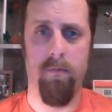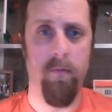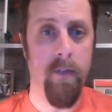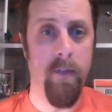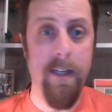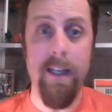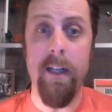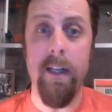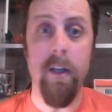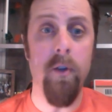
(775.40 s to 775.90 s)

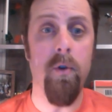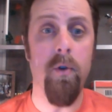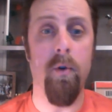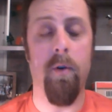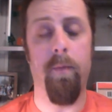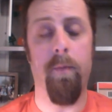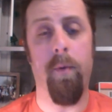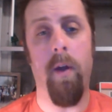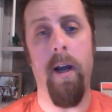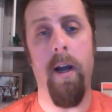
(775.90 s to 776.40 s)
get into
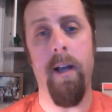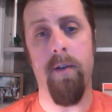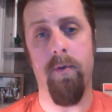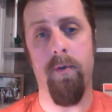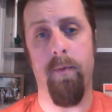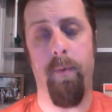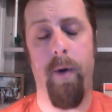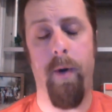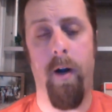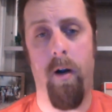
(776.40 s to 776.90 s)
appliance
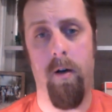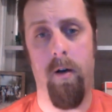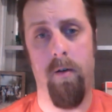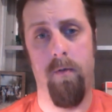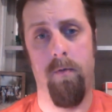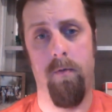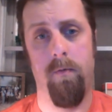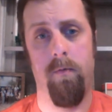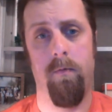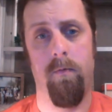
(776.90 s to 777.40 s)
repair,
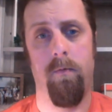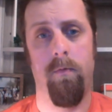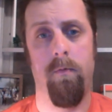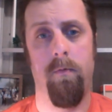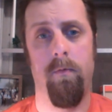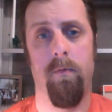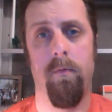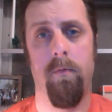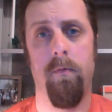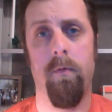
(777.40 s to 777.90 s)

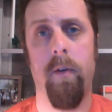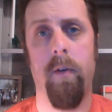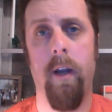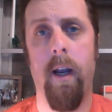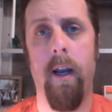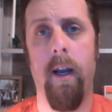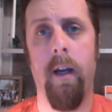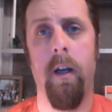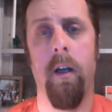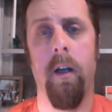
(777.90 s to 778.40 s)

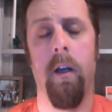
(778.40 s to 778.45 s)
okay?